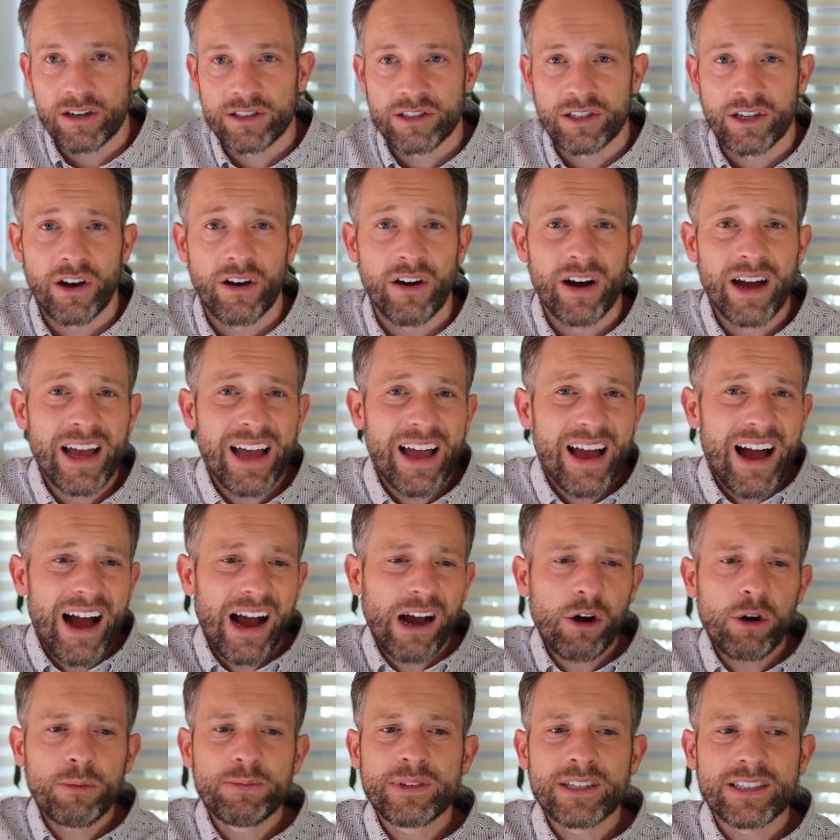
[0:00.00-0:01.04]
So I
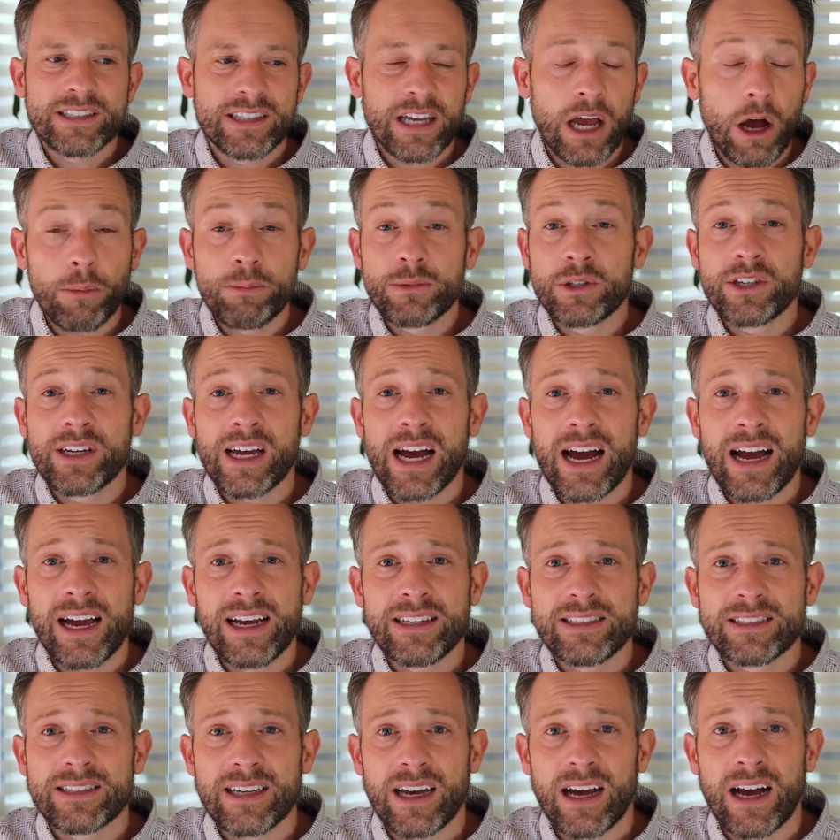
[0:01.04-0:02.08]
hope this helped you
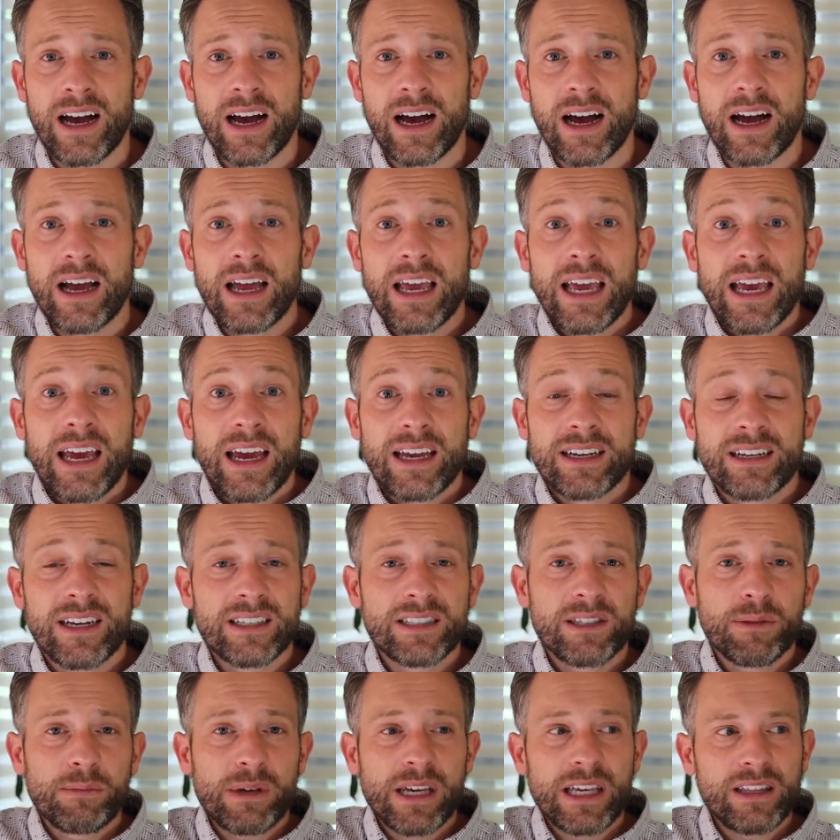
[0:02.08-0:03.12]
guys. Uh, it
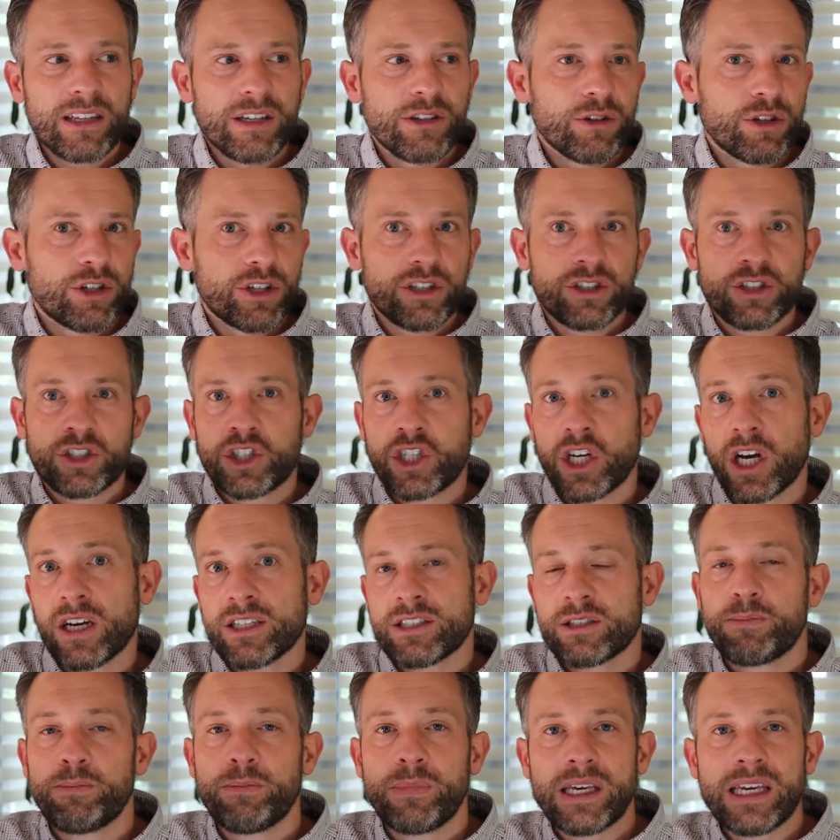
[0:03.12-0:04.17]
doesn't mean that you should
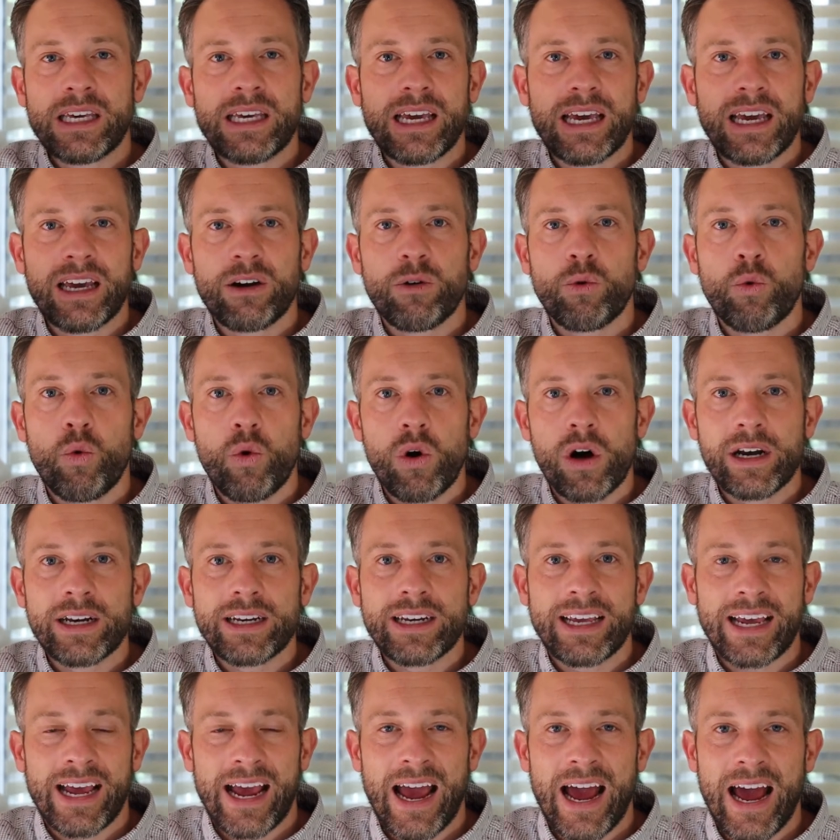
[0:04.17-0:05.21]
just be in
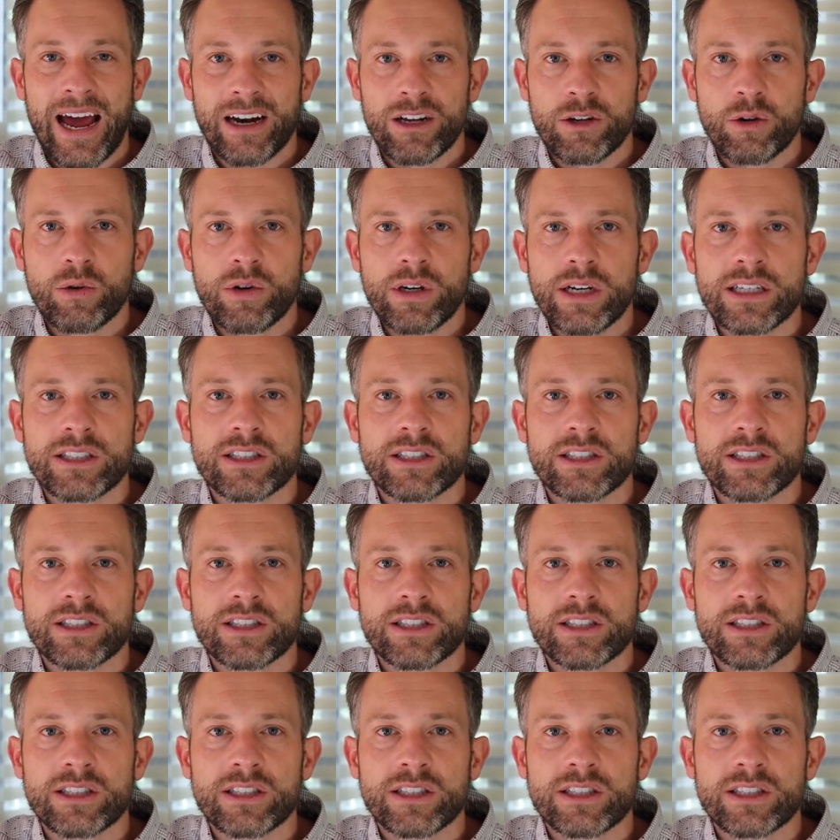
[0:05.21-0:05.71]
one category.